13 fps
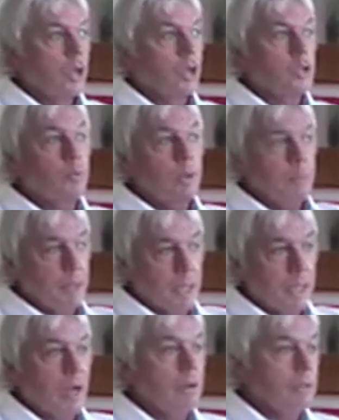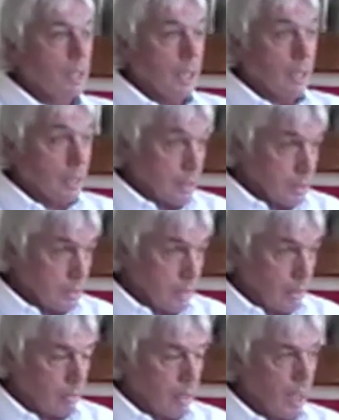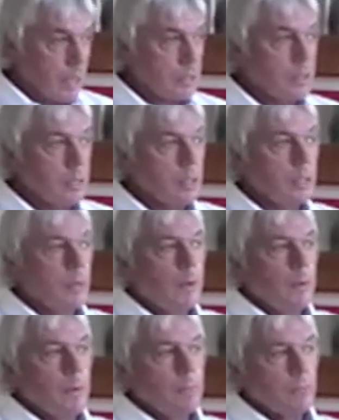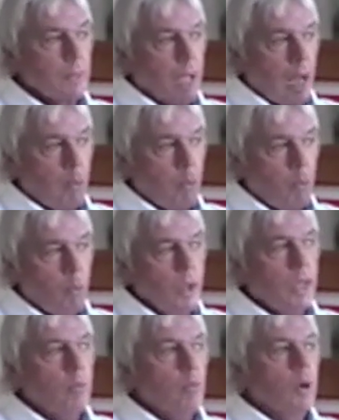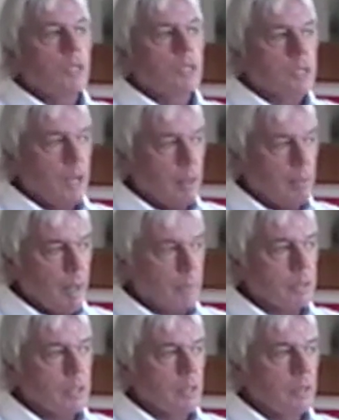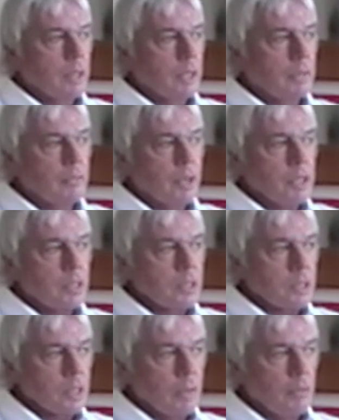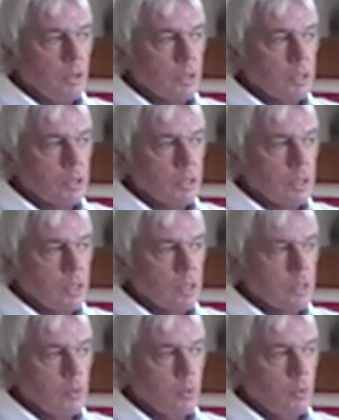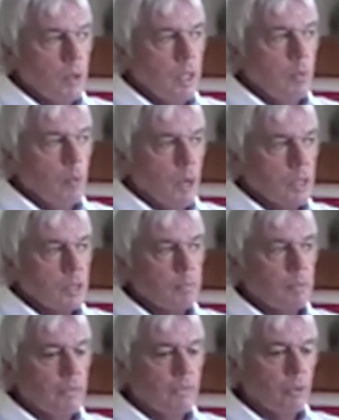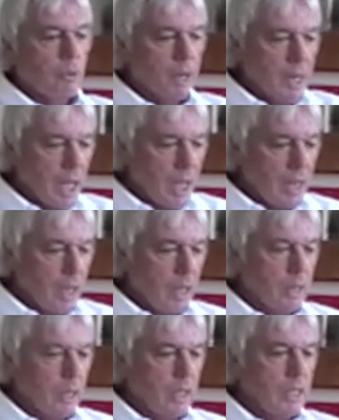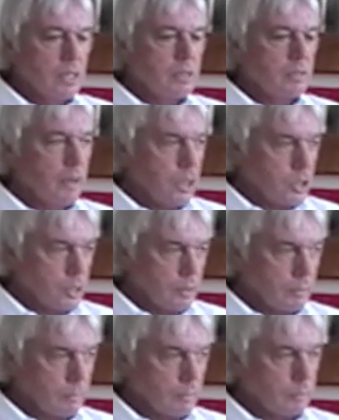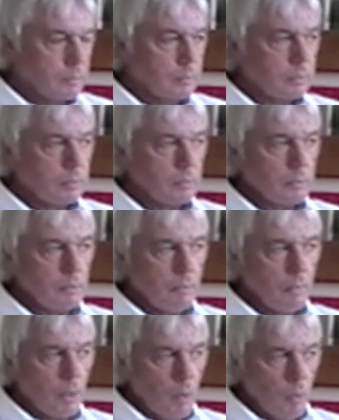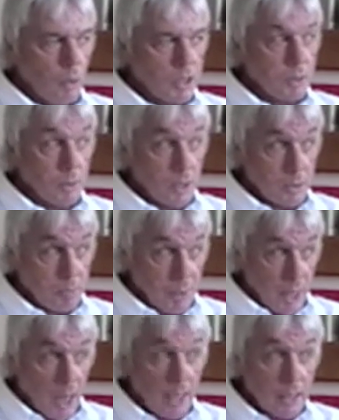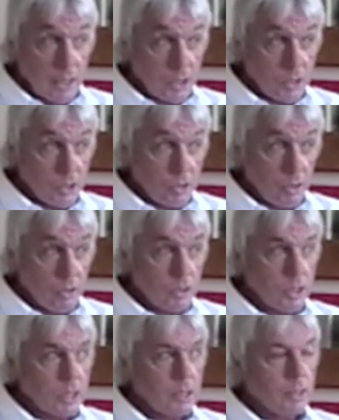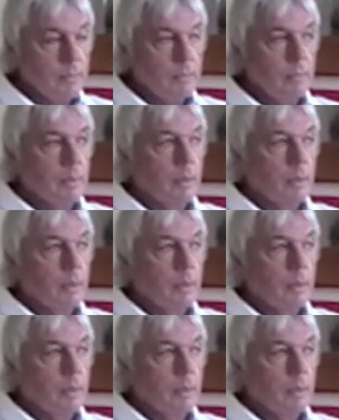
because we'd be coding it into that reality. And we once, I'm absolutely convinced as I've looked at this, we once, before an intervention, which is behind this control system,